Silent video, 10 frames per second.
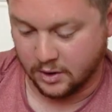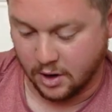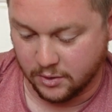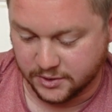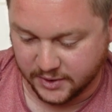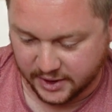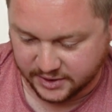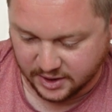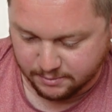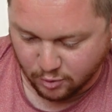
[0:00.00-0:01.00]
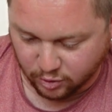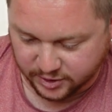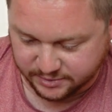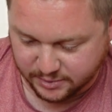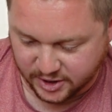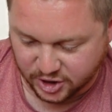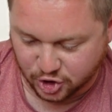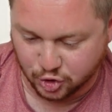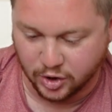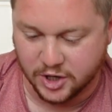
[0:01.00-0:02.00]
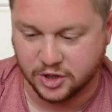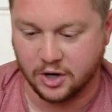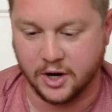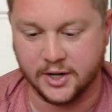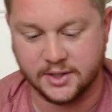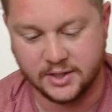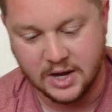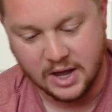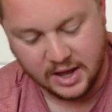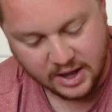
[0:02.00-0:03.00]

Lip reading: Oh, so we got the Moore's Mini Treasure Hunt.